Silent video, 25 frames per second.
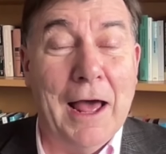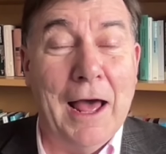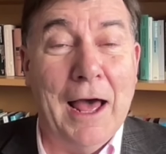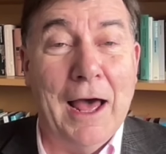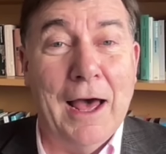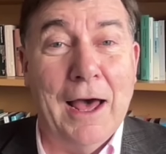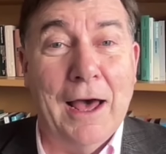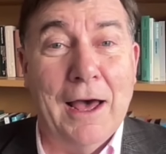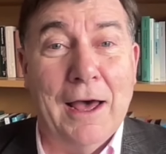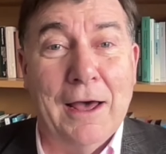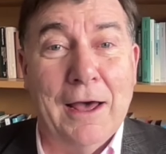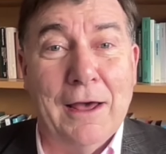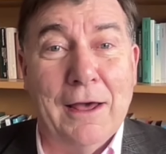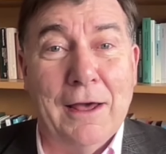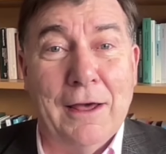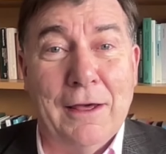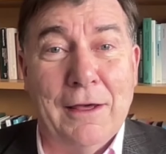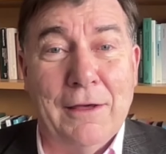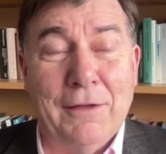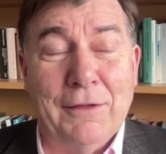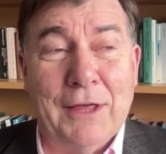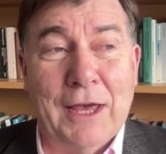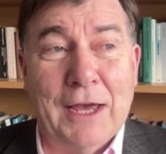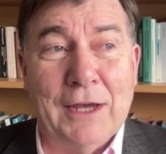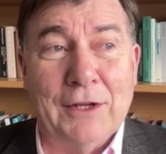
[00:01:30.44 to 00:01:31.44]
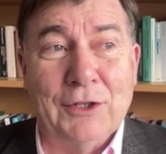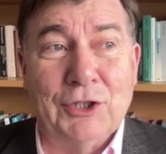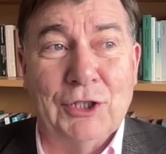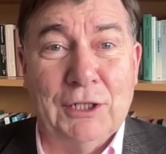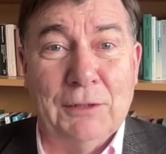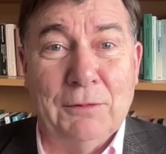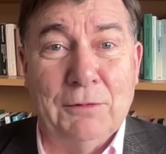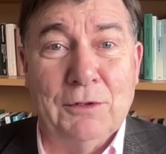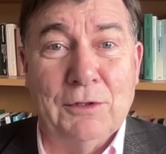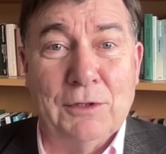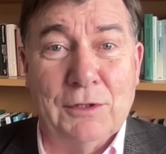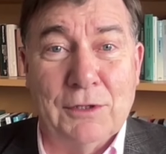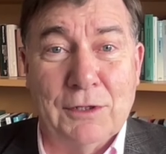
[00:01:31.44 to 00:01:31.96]
that
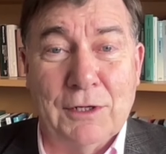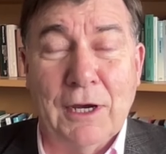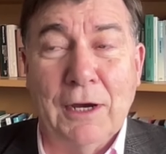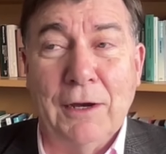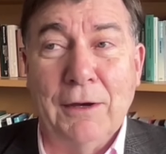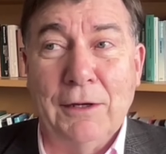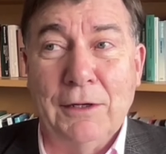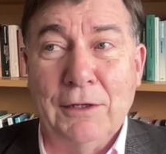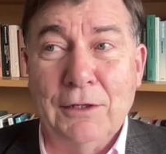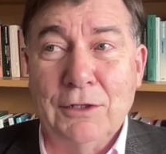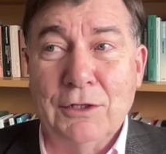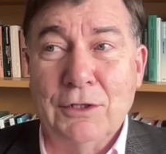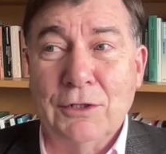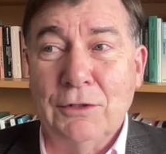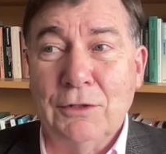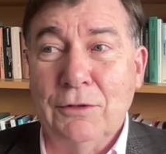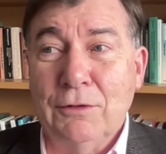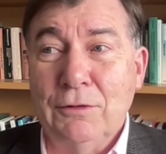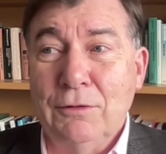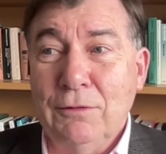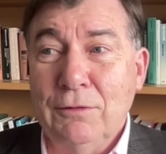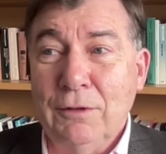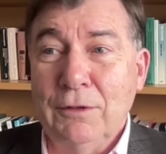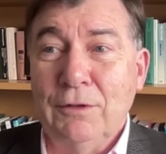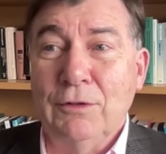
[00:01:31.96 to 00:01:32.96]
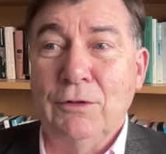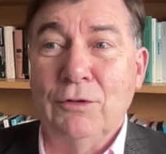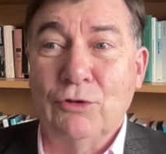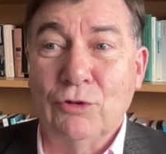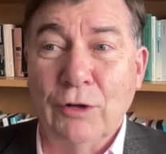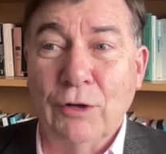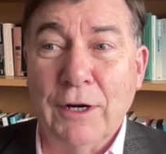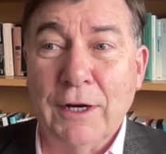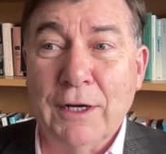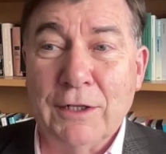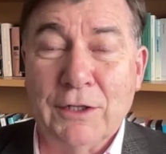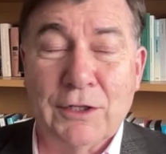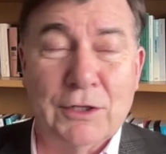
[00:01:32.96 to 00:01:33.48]
she was going to
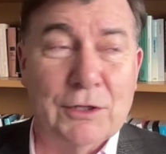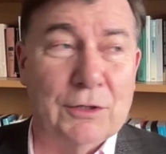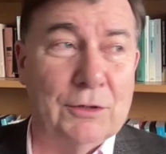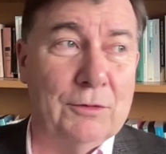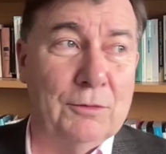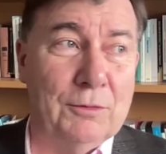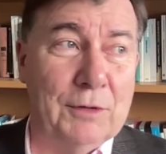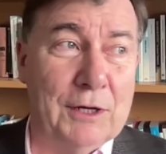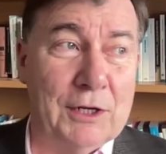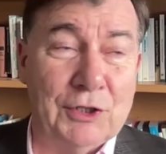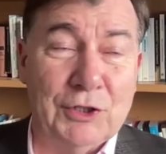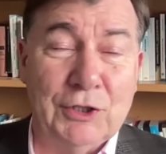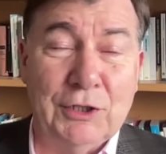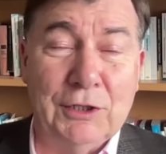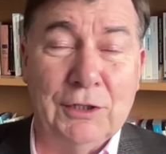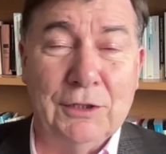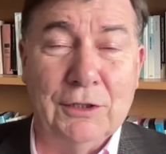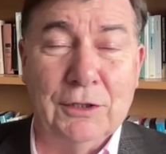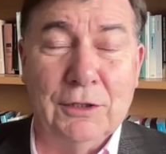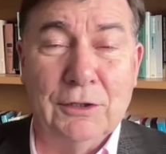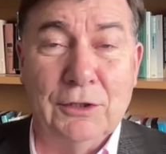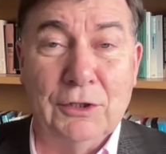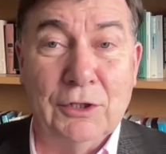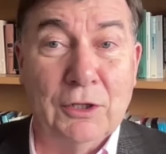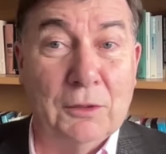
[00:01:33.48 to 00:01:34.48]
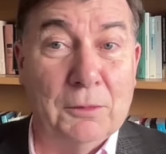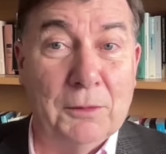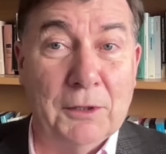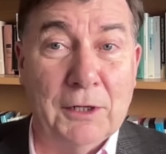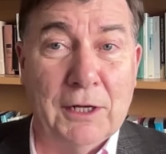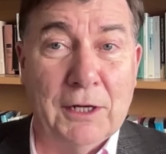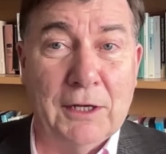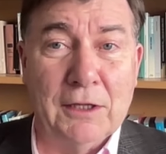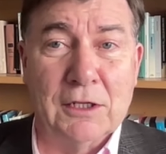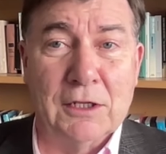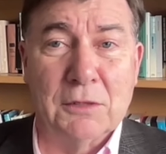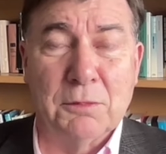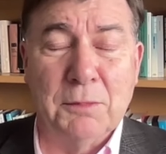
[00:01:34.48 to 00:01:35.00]
try to, where she could,
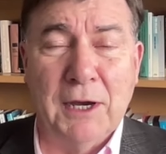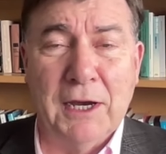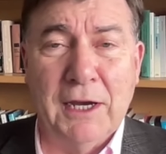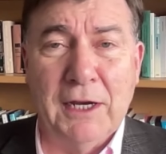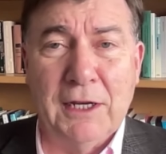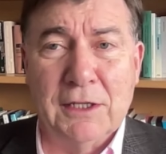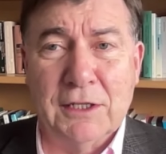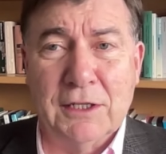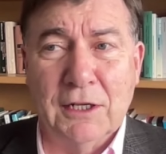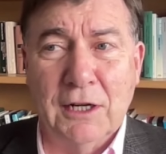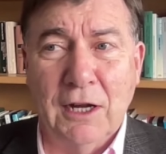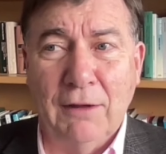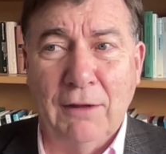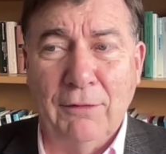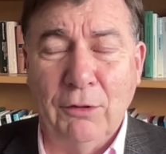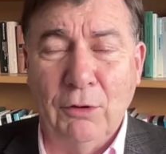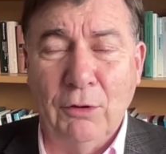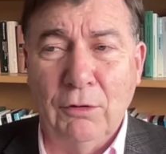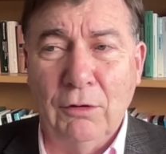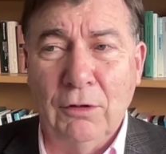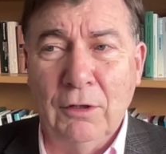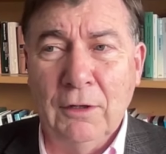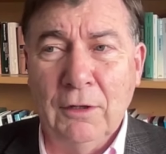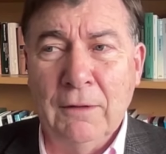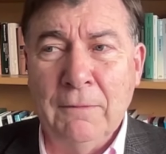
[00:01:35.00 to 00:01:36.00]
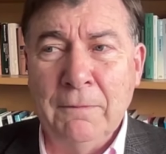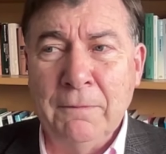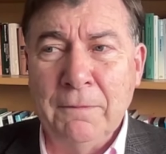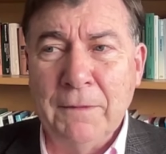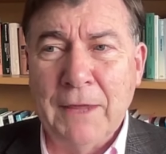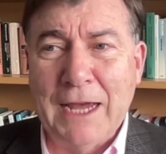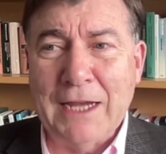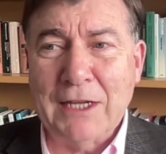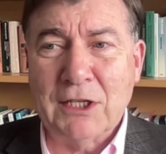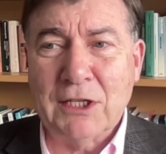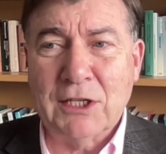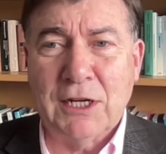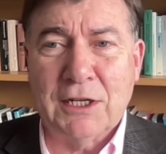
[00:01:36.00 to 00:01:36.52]
dominate the space. And I thought
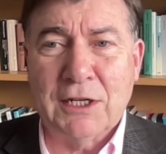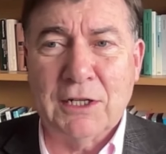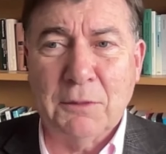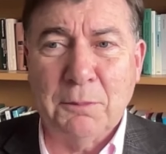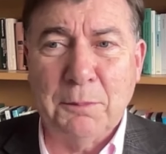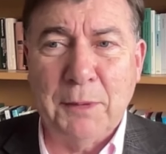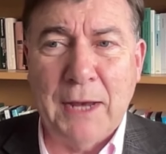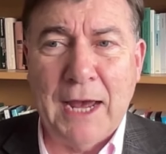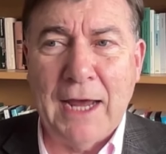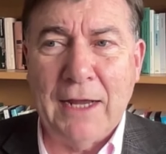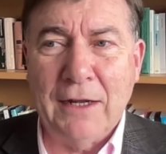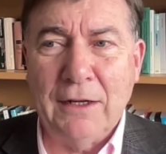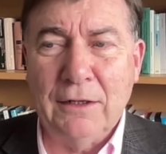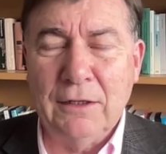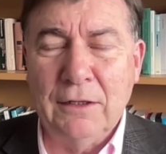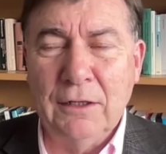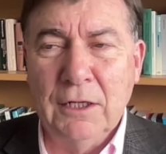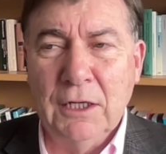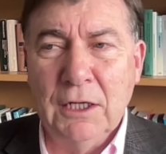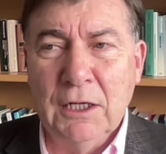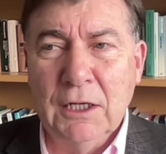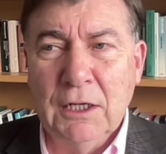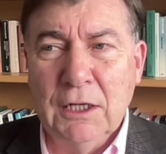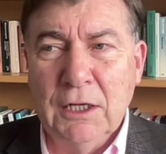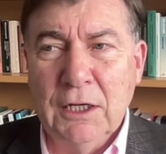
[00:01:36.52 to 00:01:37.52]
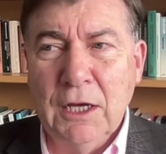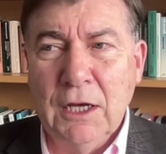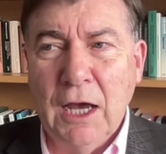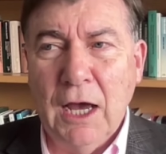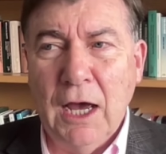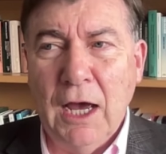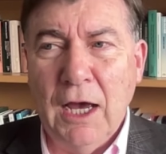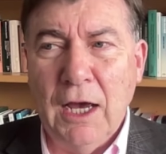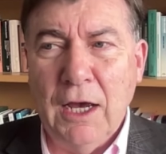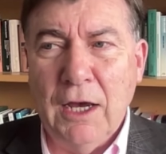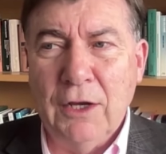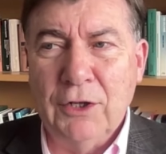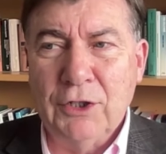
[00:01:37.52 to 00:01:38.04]
that set a pattern.
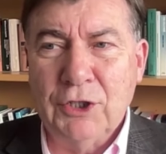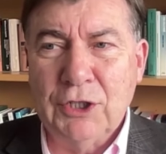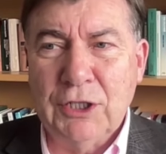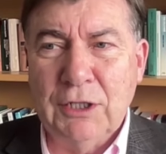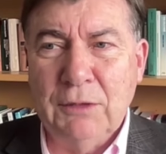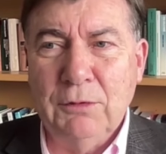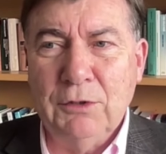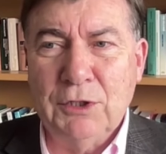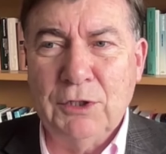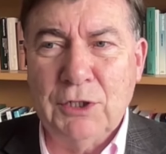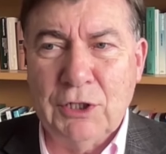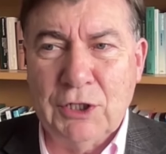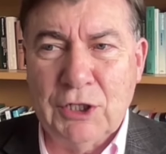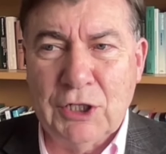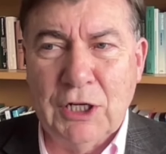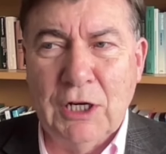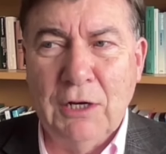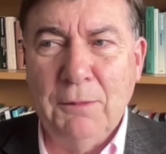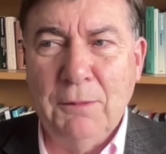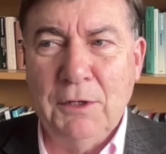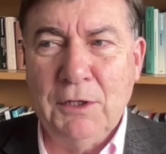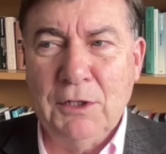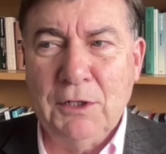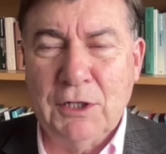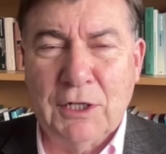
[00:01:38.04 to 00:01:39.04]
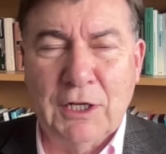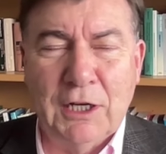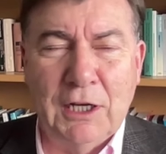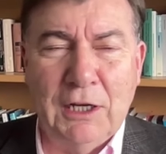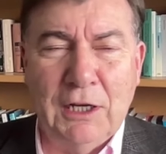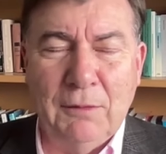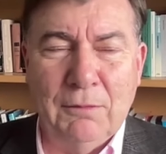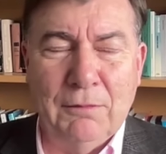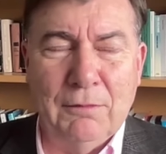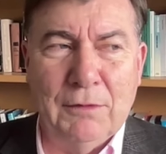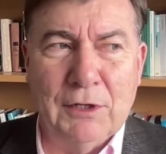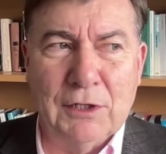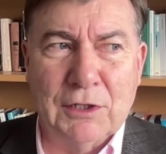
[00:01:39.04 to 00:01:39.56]
She was determined to
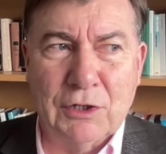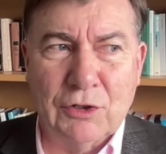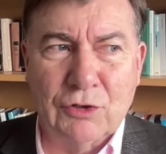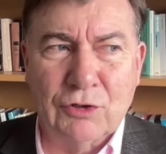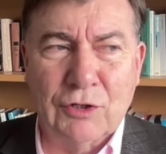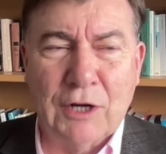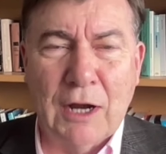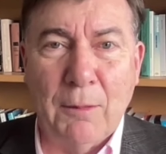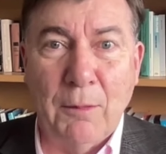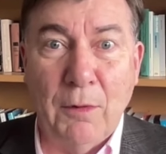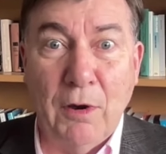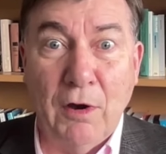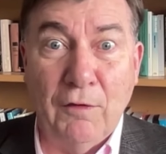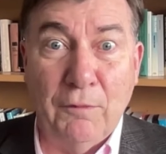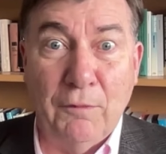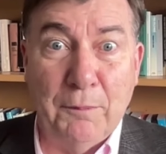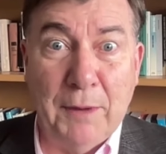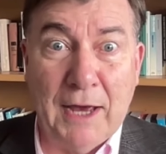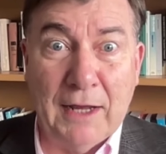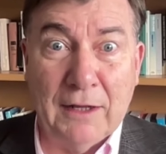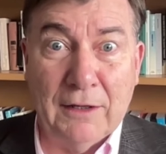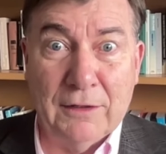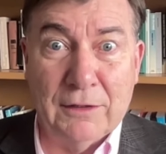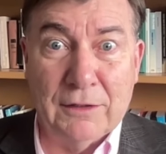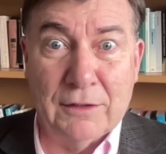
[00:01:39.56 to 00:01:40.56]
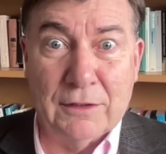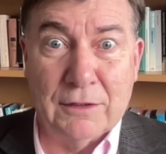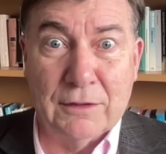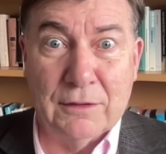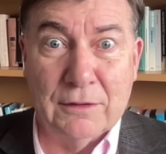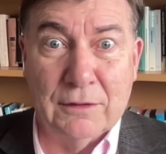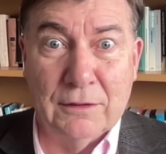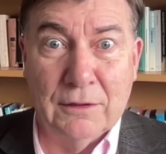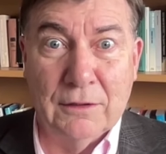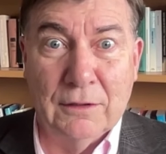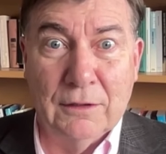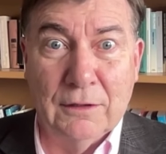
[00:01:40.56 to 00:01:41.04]
keep Mr. Trump off balance.